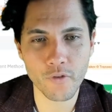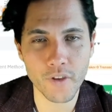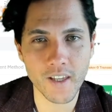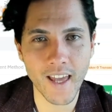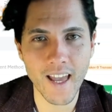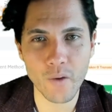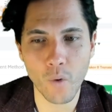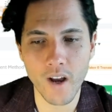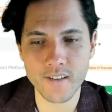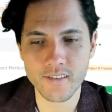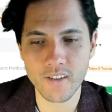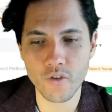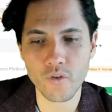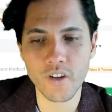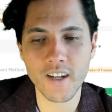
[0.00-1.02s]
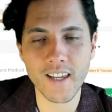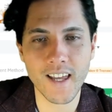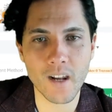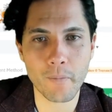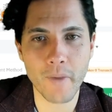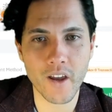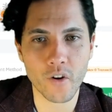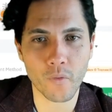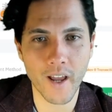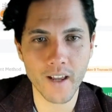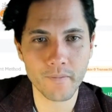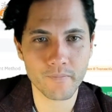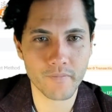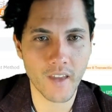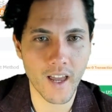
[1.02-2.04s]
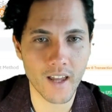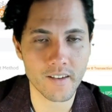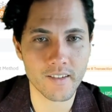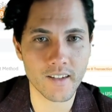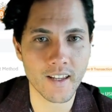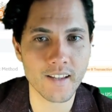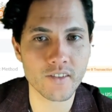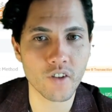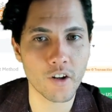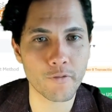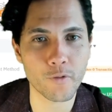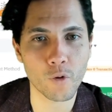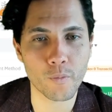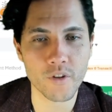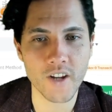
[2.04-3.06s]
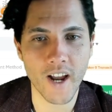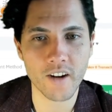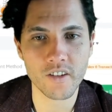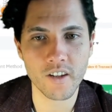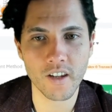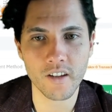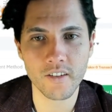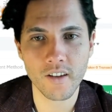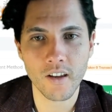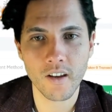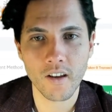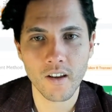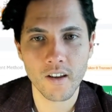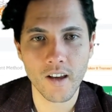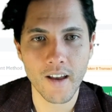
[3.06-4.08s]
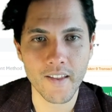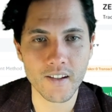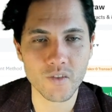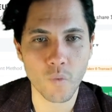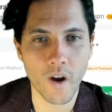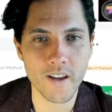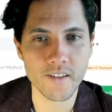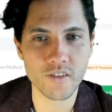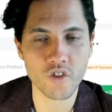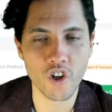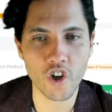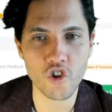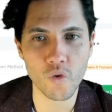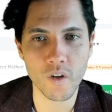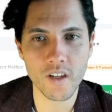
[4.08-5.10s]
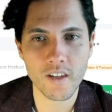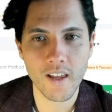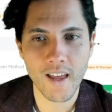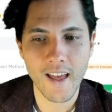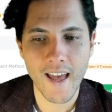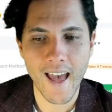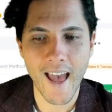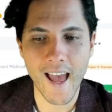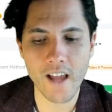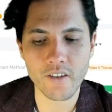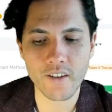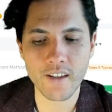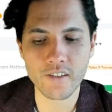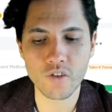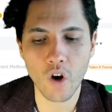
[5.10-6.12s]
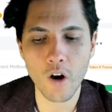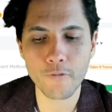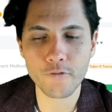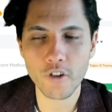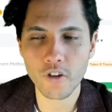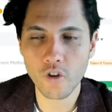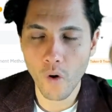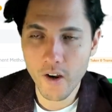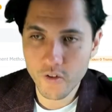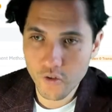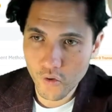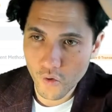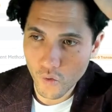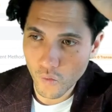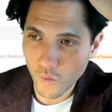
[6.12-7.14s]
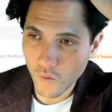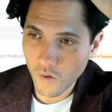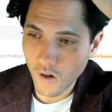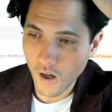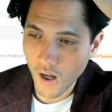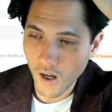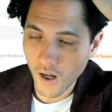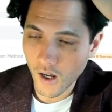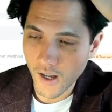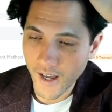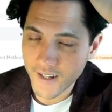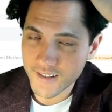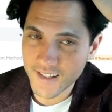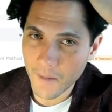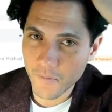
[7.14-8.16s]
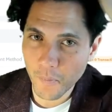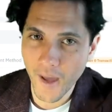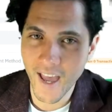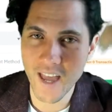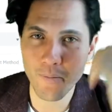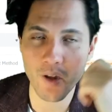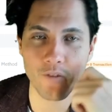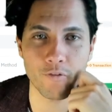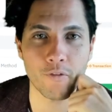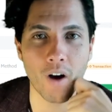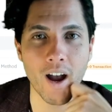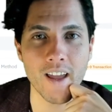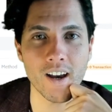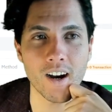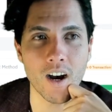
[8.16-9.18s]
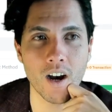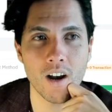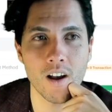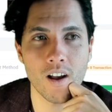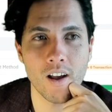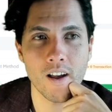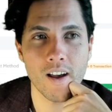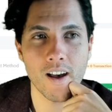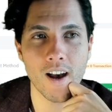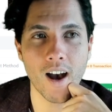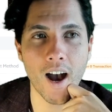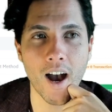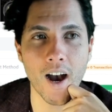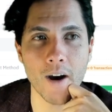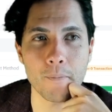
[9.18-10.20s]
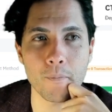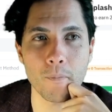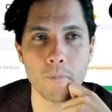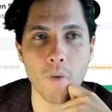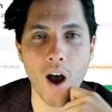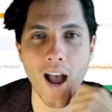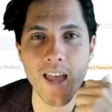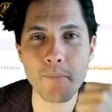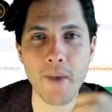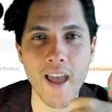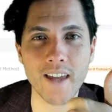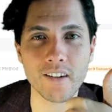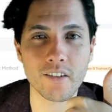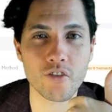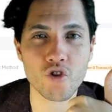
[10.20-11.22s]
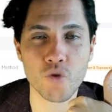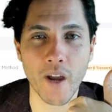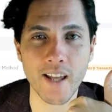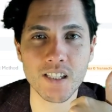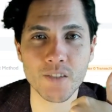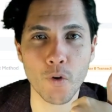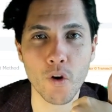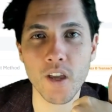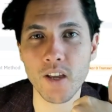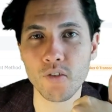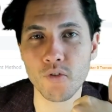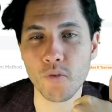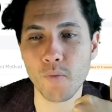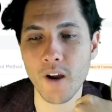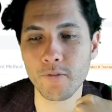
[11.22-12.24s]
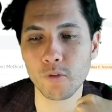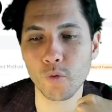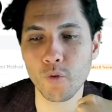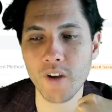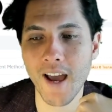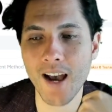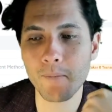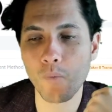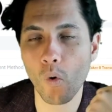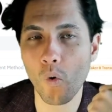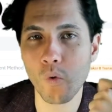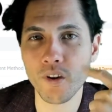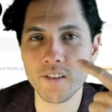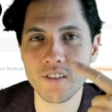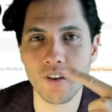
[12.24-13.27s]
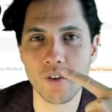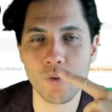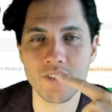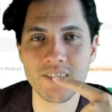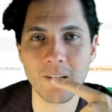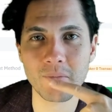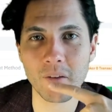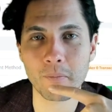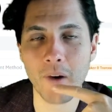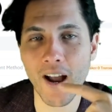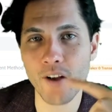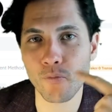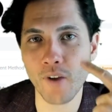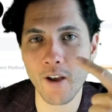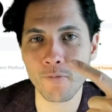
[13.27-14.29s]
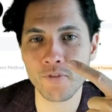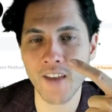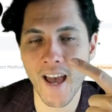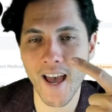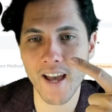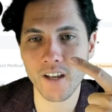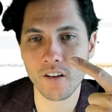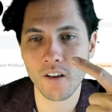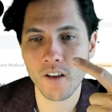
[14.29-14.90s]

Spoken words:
the KYC, you're going to get a better rate and he's going to feel protected, and that's why he's going to do it. And he's often going to accept payment via IBAN transfer in the Revolut app, or he's going to accept it by RevTag.